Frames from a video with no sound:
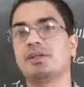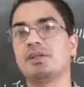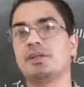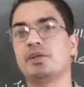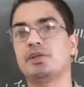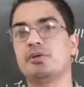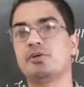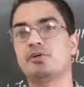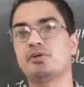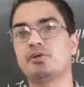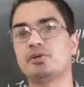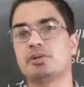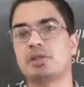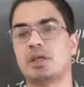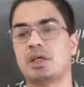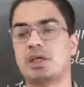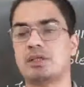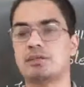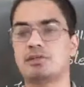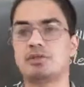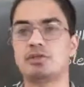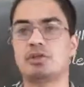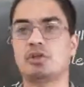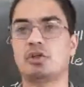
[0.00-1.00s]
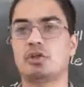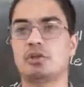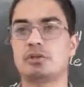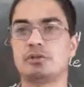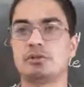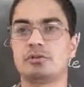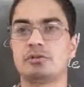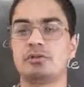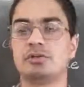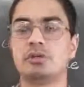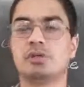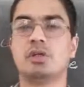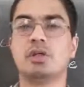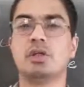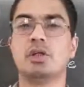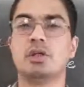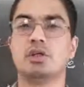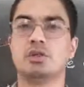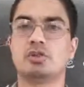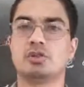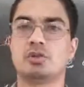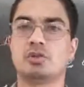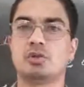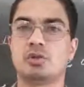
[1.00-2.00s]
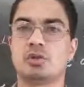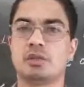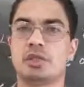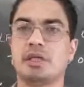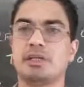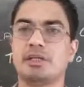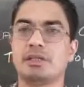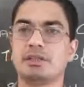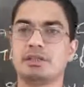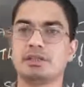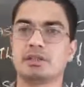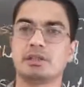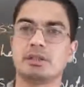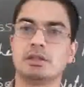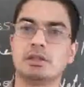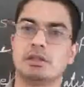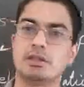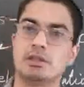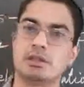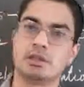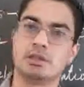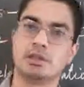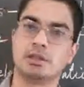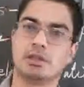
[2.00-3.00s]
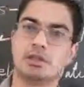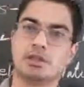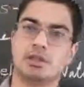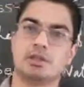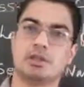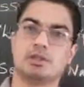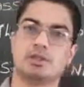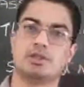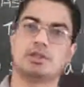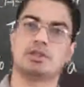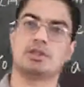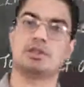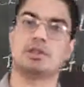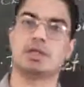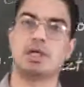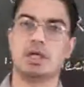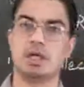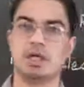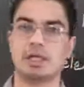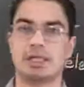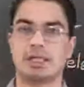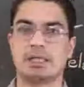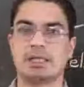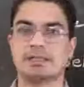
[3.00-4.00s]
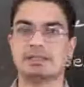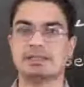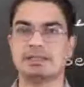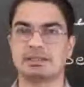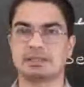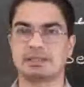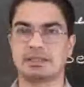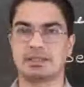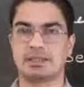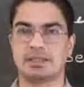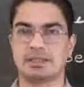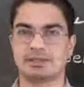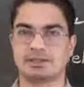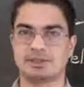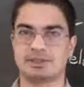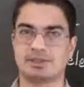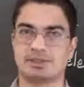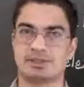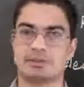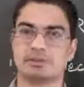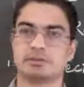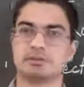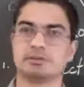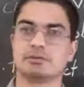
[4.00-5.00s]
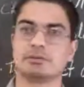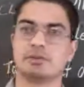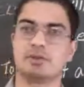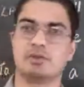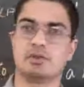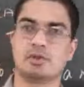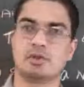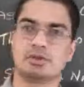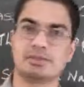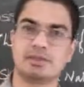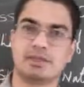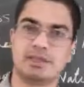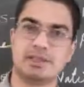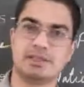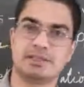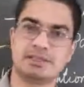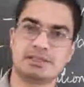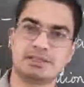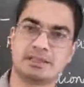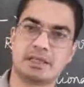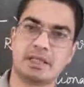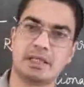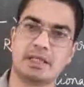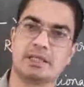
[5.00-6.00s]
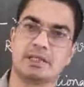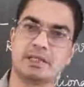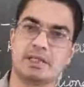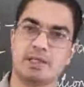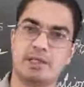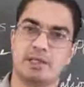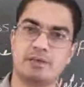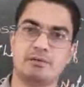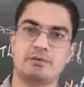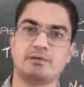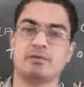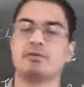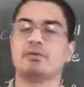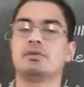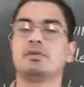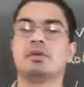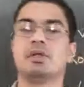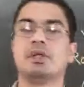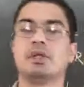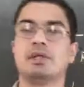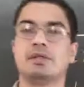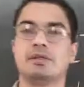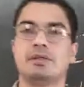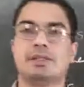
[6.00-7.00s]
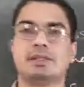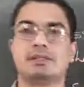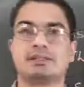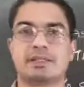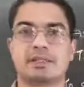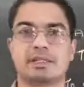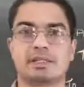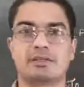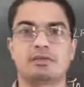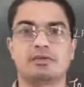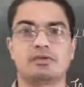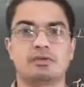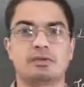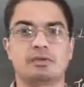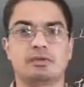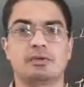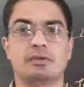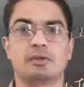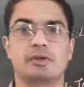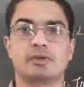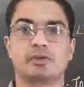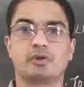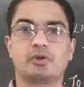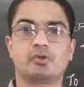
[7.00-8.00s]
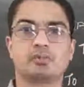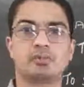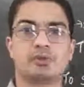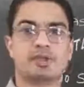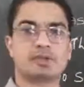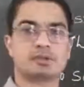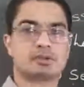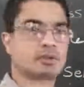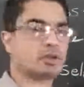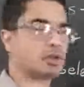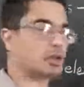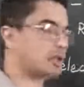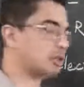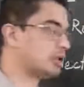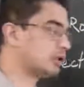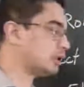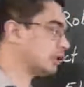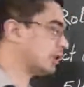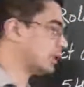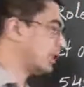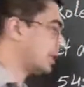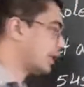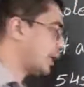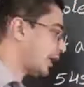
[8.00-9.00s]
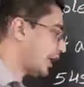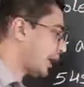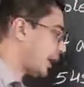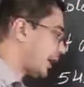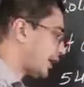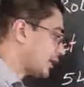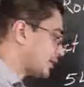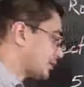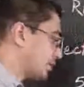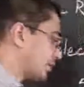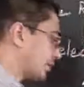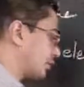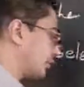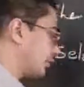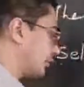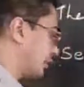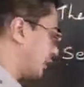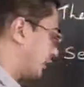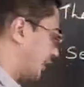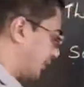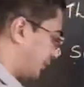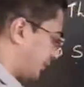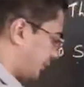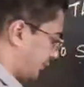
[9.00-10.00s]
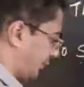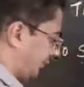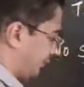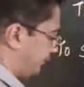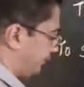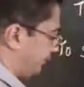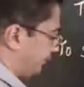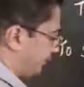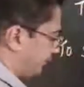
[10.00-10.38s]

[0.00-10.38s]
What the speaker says: introduced and so on. So that is the legislature or legislative. The second group is called executive.